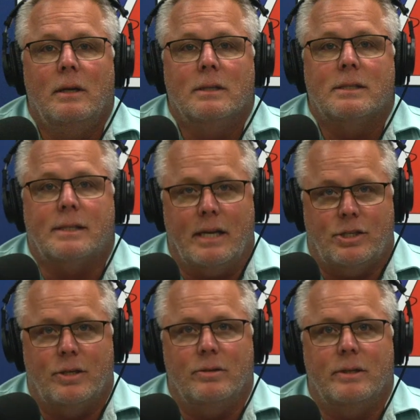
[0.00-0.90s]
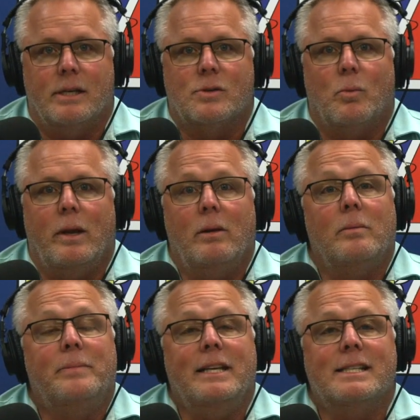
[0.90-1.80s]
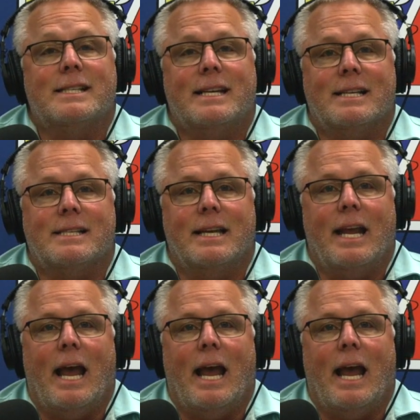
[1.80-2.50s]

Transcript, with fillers: Stay tuned as we'll be discussing